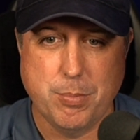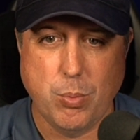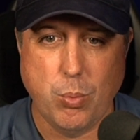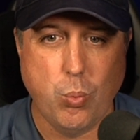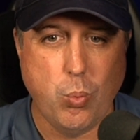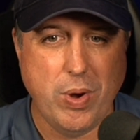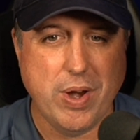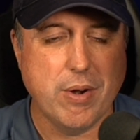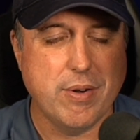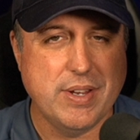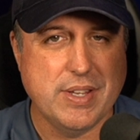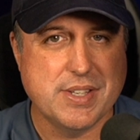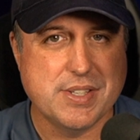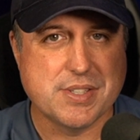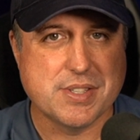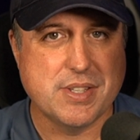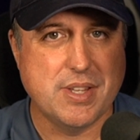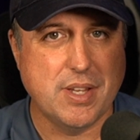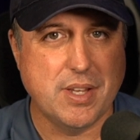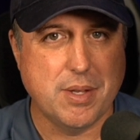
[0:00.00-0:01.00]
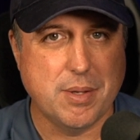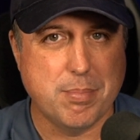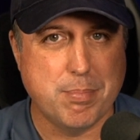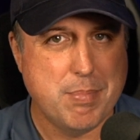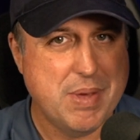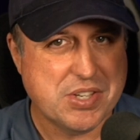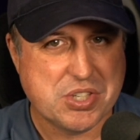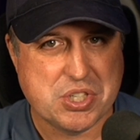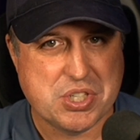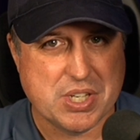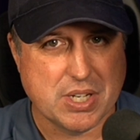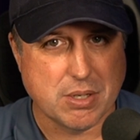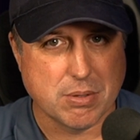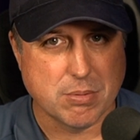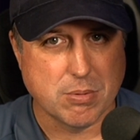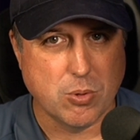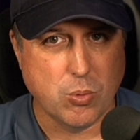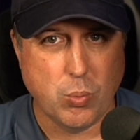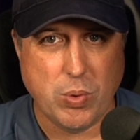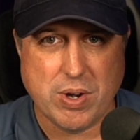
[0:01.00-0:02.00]
where is the messaging?
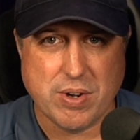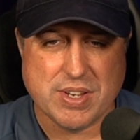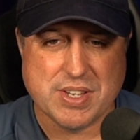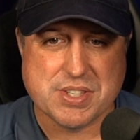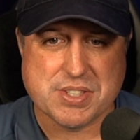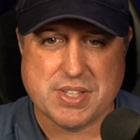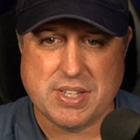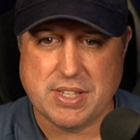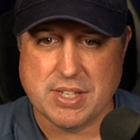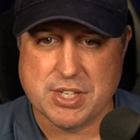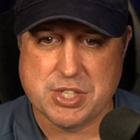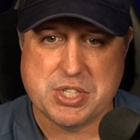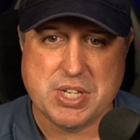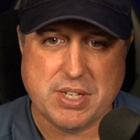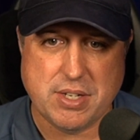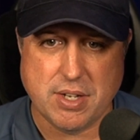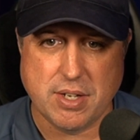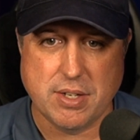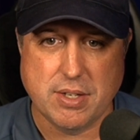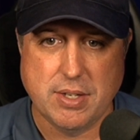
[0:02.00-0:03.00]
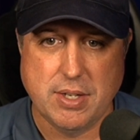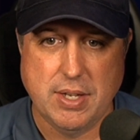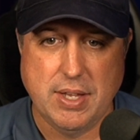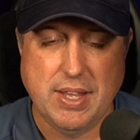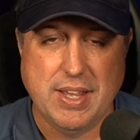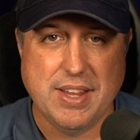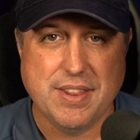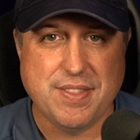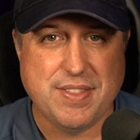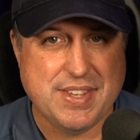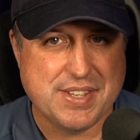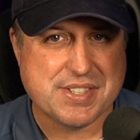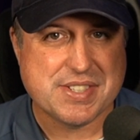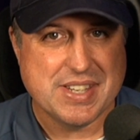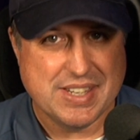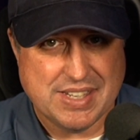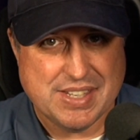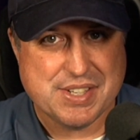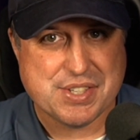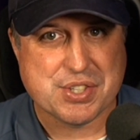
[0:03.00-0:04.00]
Where is the agenda? This
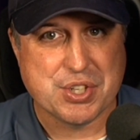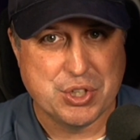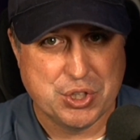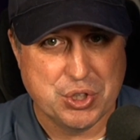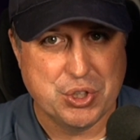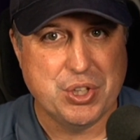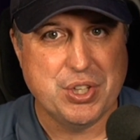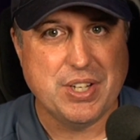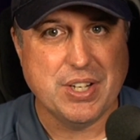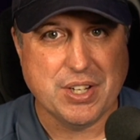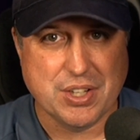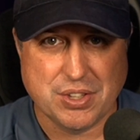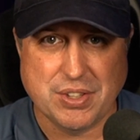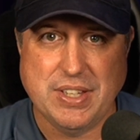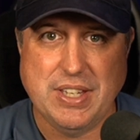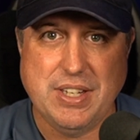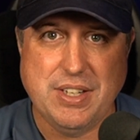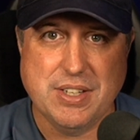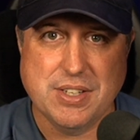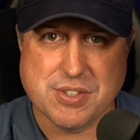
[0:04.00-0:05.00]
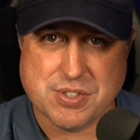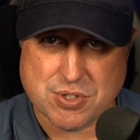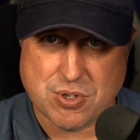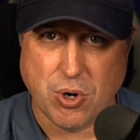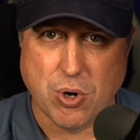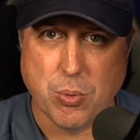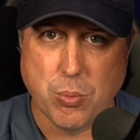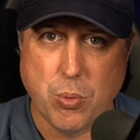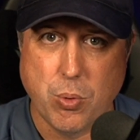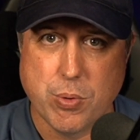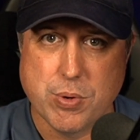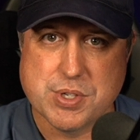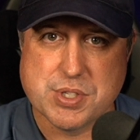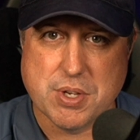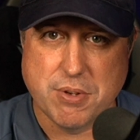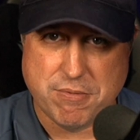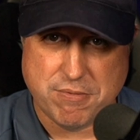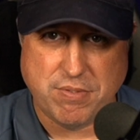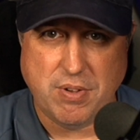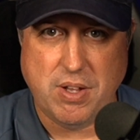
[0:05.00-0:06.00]
is good, clean Star Wars
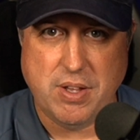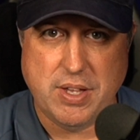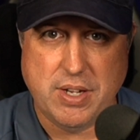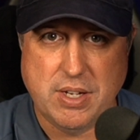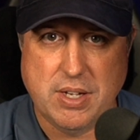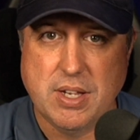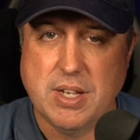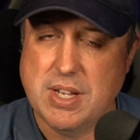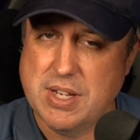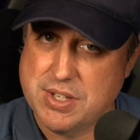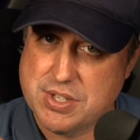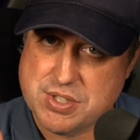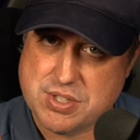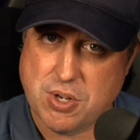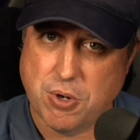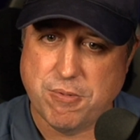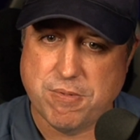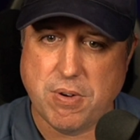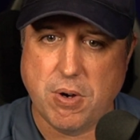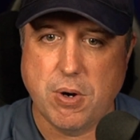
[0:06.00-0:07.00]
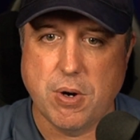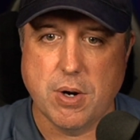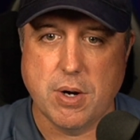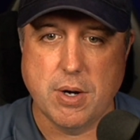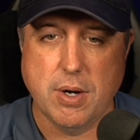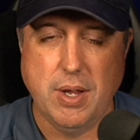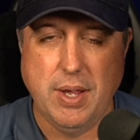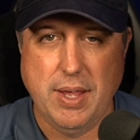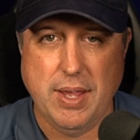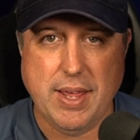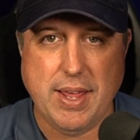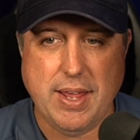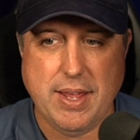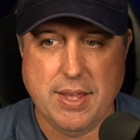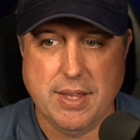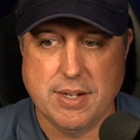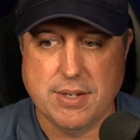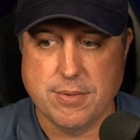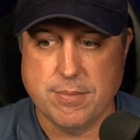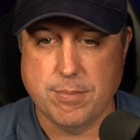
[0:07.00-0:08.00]
fun so far.
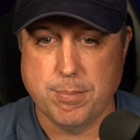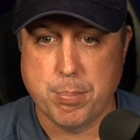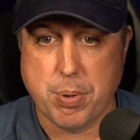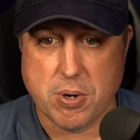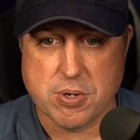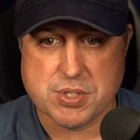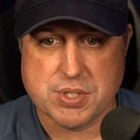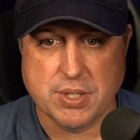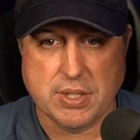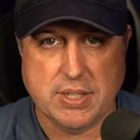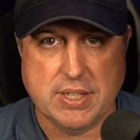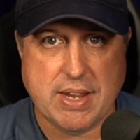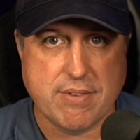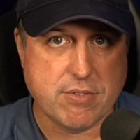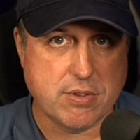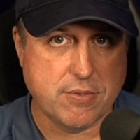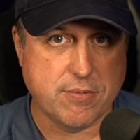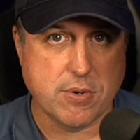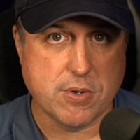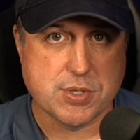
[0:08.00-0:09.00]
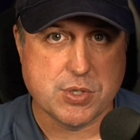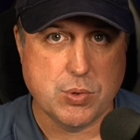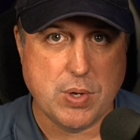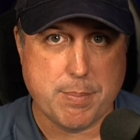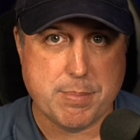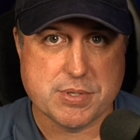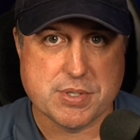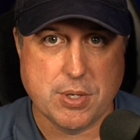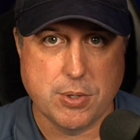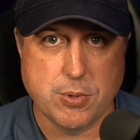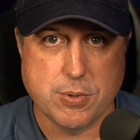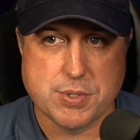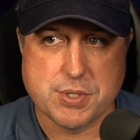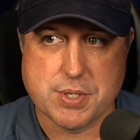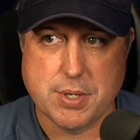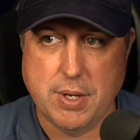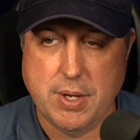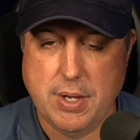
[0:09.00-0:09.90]
And personally, after the first two episodes,